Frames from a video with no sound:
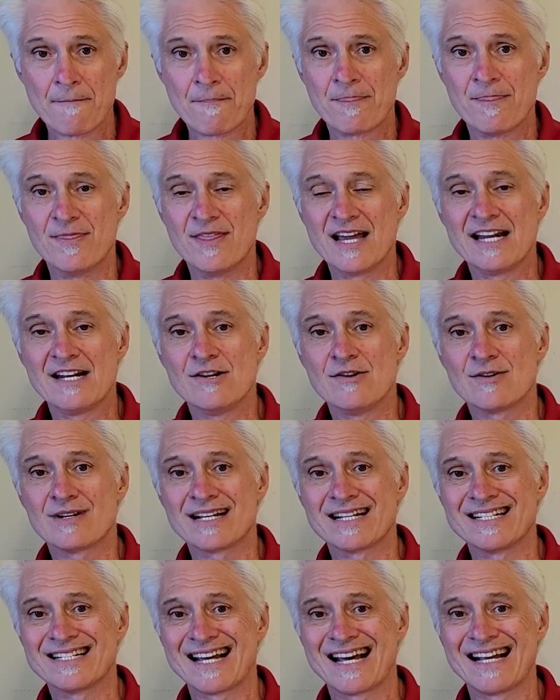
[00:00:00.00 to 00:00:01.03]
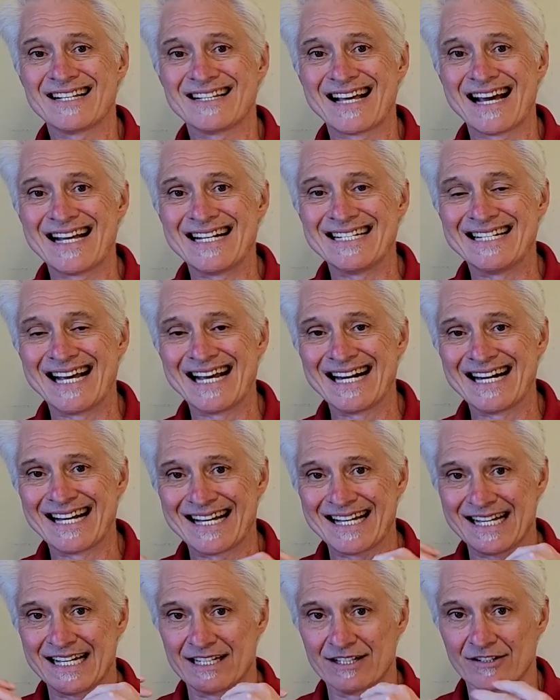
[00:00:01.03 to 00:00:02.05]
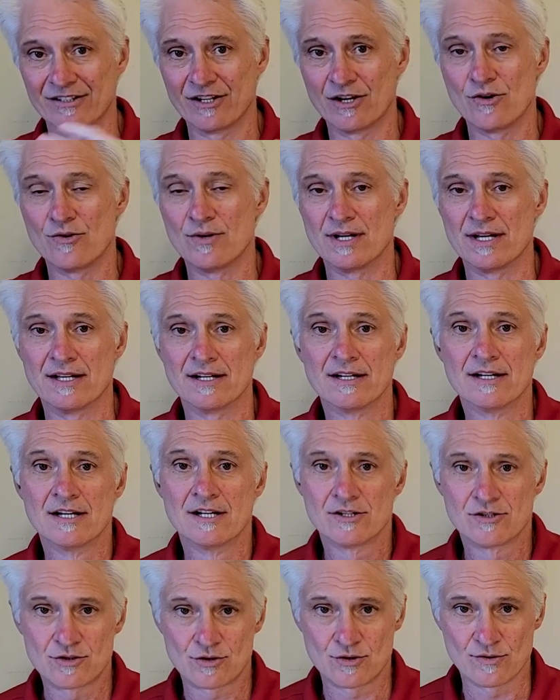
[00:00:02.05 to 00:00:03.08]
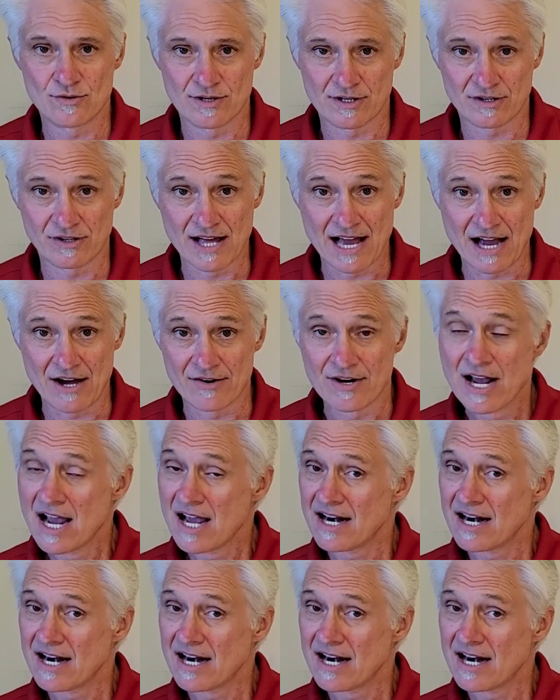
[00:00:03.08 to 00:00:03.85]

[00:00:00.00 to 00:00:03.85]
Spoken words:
Then you can take that data and load it to the cloud.